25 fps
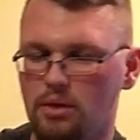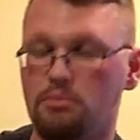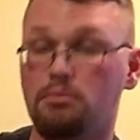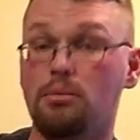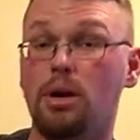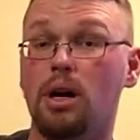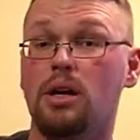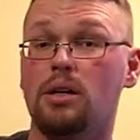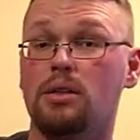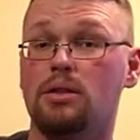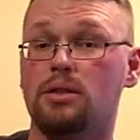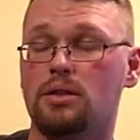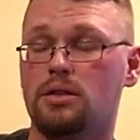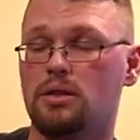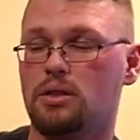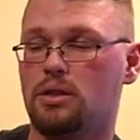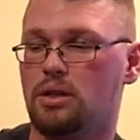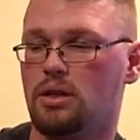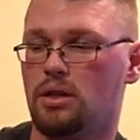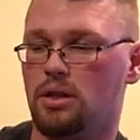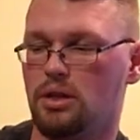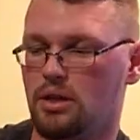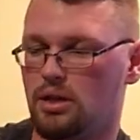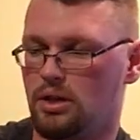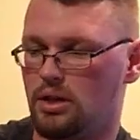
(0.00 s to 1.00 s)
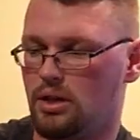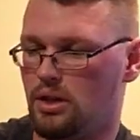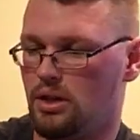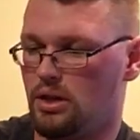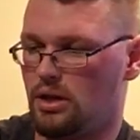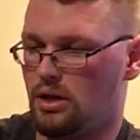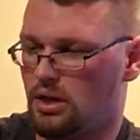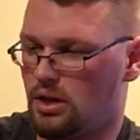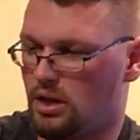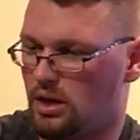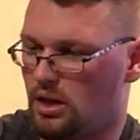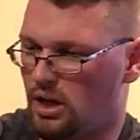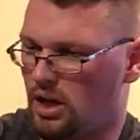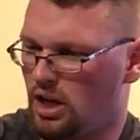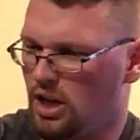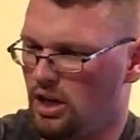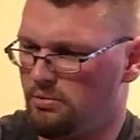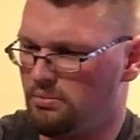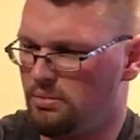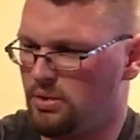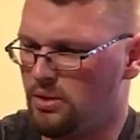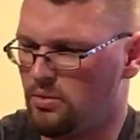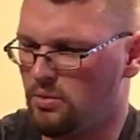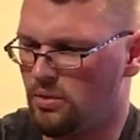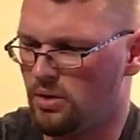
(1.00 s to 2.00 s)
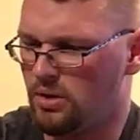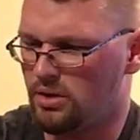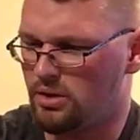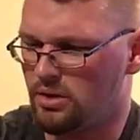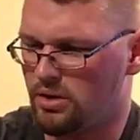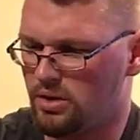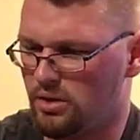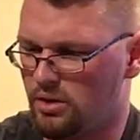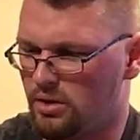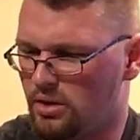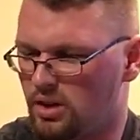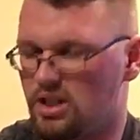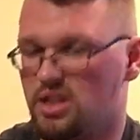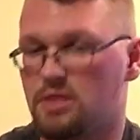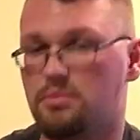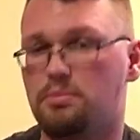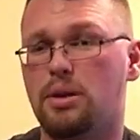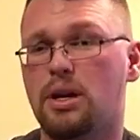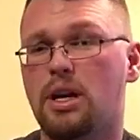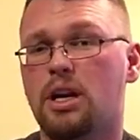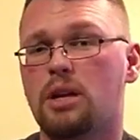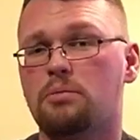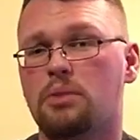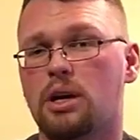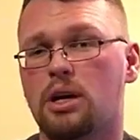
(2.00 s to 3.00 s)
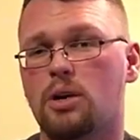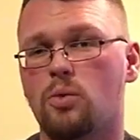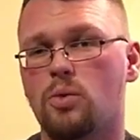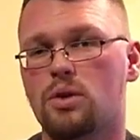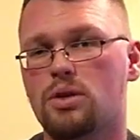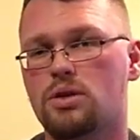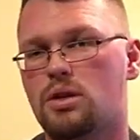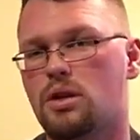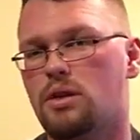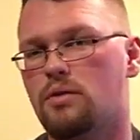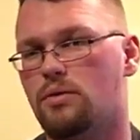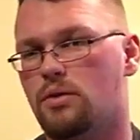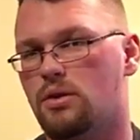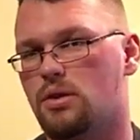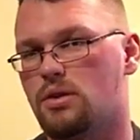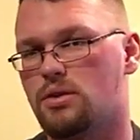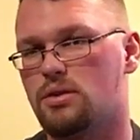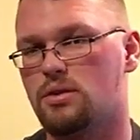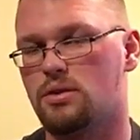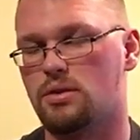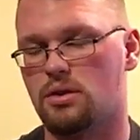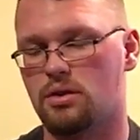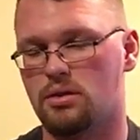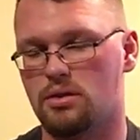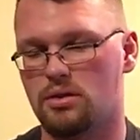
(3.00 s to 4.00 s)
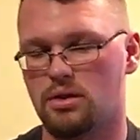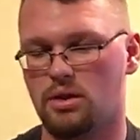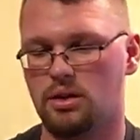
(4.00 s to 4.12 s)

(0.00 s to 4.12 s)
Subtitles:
but I have been wanting to expand my whiskey verse